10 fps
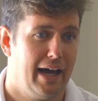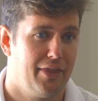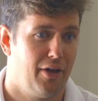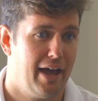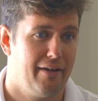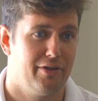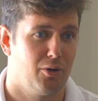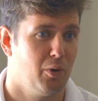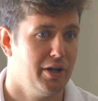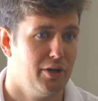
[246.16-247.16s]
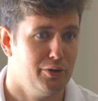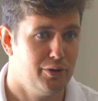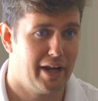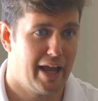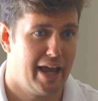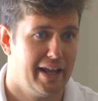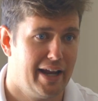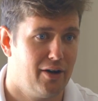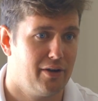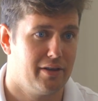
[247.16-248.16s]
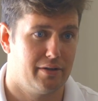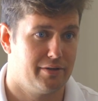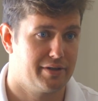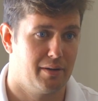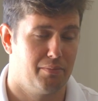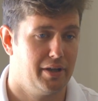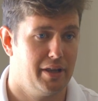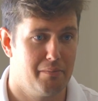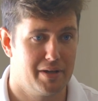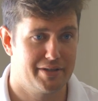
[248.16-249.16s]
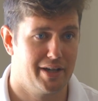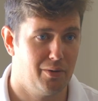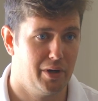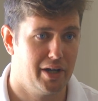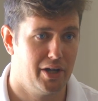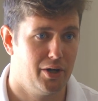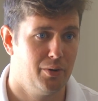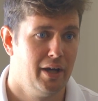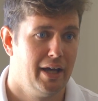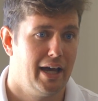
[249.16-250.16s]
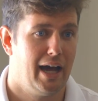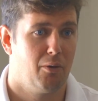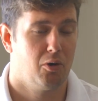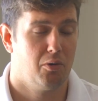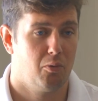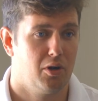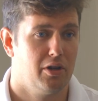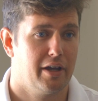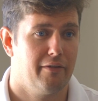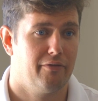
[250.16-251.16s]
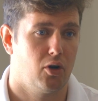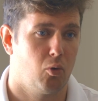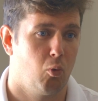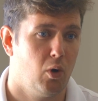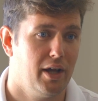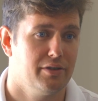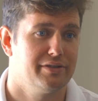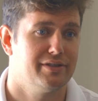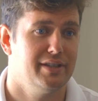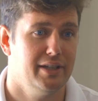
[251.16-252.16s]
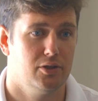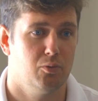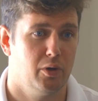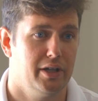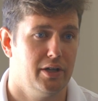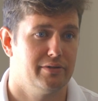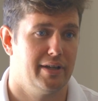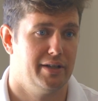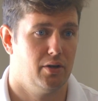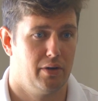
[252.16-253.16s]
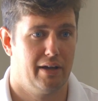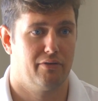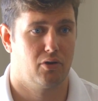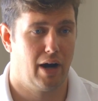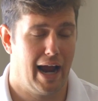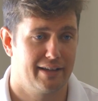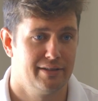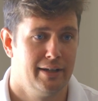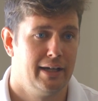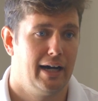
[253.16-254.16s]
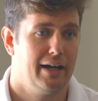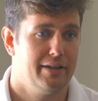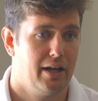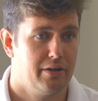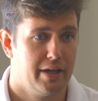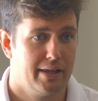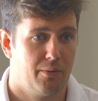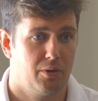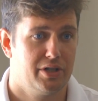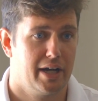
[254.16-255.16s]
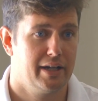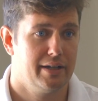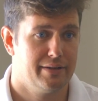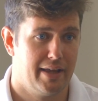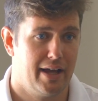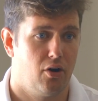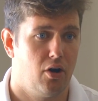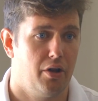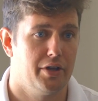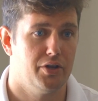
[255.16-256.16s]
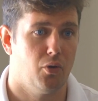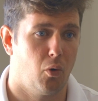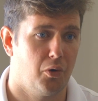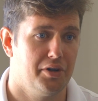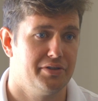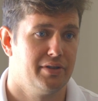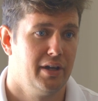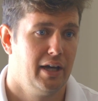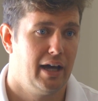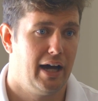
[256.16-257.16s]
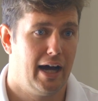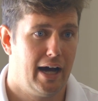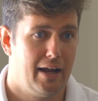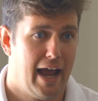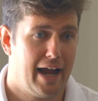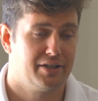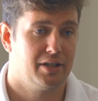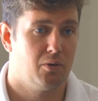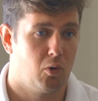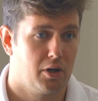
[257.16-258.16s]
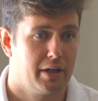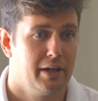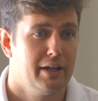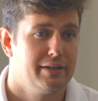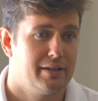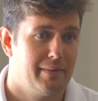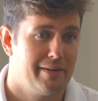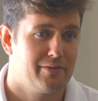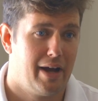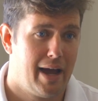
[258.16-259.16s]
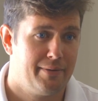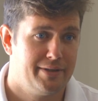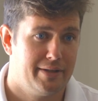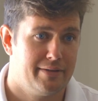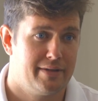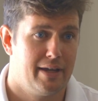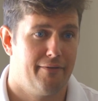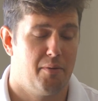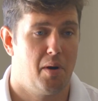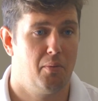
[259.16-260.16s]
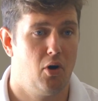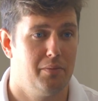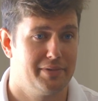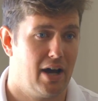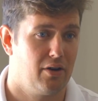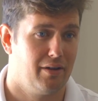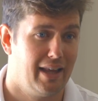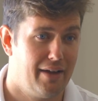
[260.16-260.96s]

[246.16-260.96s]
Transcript: They'll have their window unit hanging out and they're just completely missing a window. We're looking for well-sealed windows that don't have cracks. The other thing that we're checking is that all the doors actually work. Sometimes what happens is if a mobile home's out of